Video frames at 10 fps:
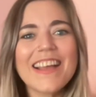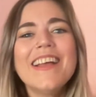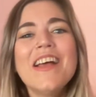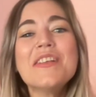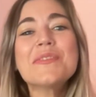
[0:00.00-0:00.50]

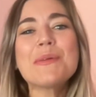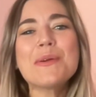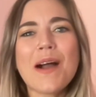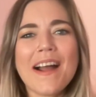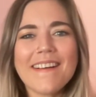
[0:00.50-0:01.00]
It's been a
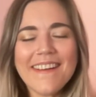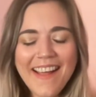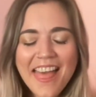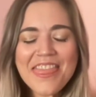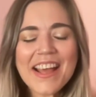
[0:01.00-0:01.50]
while.
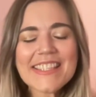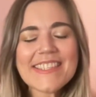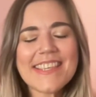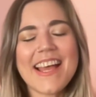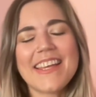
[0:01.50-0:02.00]
That
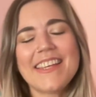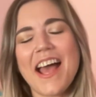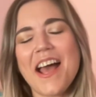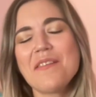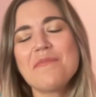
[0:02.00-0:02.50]
said,
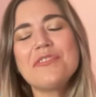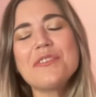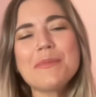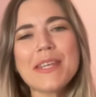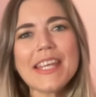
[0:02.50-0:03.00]
for
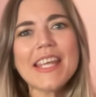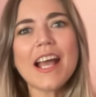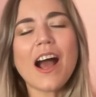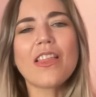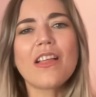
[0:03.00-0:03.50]
me,
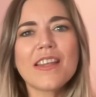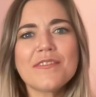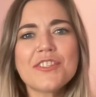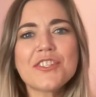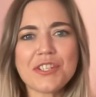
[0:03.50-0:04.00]
a lot
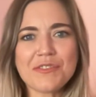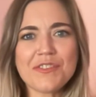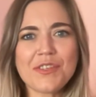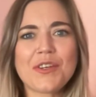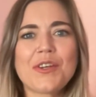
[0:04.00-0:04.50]
of
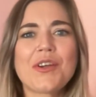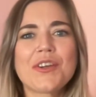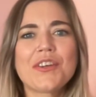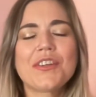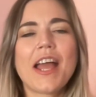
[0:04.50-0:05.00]
shifts
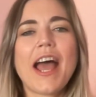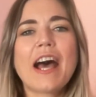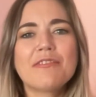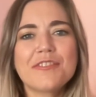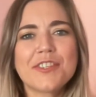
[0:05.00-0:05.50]
occurred
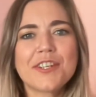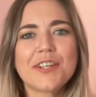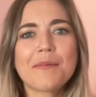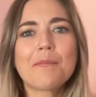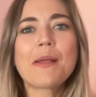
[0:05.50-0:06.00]

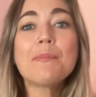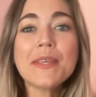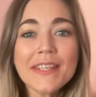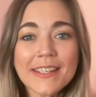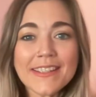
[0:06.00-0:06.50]
after my
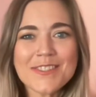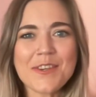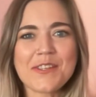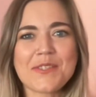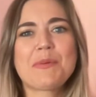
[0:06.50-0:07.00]
peak
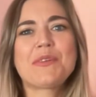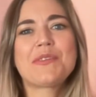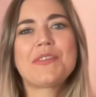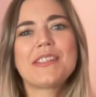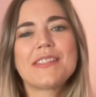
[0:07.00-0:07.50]

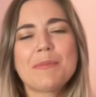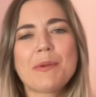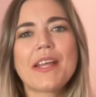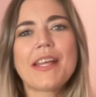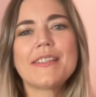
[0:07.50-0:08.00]
transpersonal
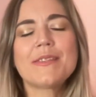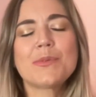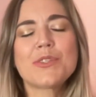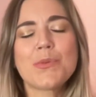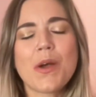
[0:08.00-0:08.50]
experience,
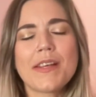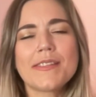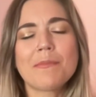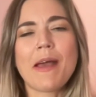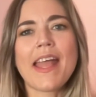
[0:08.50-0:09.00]
which
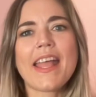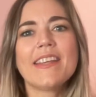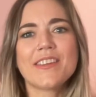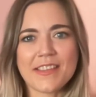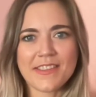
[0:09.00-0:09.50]
was my
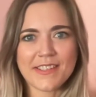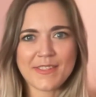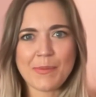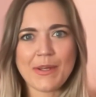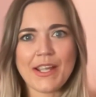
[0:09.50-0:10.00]
near-death
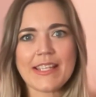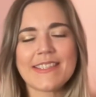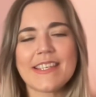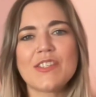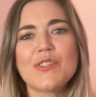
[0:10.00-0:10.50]

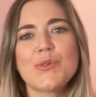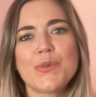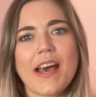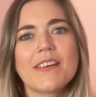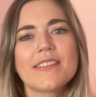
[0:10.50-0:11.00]
experience in
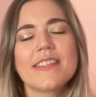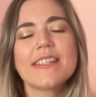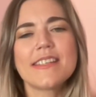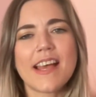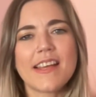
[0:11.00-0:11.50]

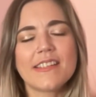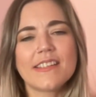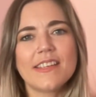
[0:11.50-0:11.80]
2010.